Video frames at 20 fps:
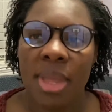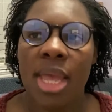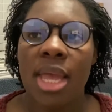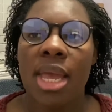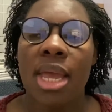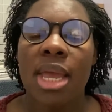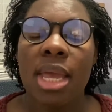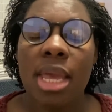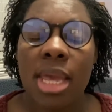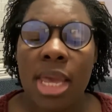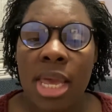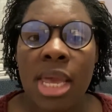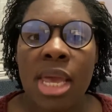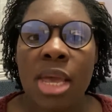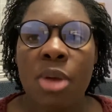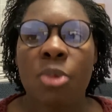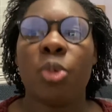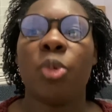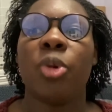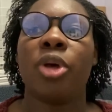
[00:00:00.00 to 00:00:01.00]

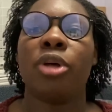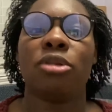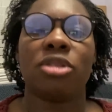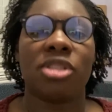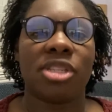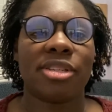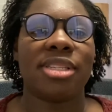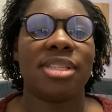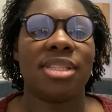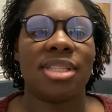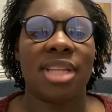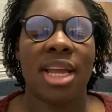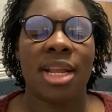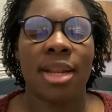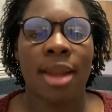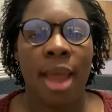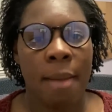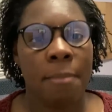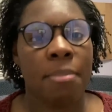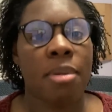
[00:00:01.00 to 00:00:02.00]
he will
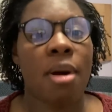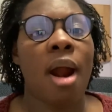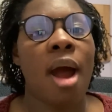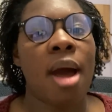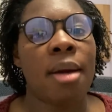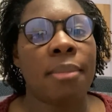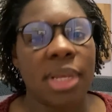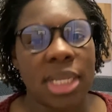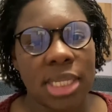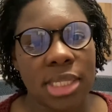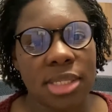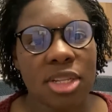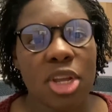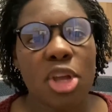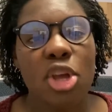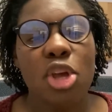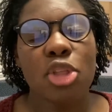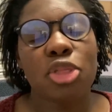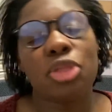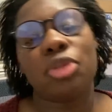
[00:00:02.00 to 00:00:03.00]
sustain that promise
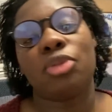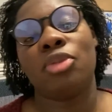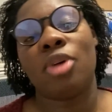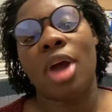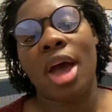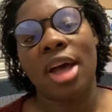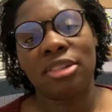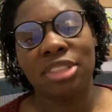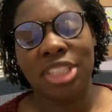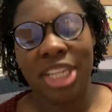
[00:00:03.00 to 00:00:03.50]
through our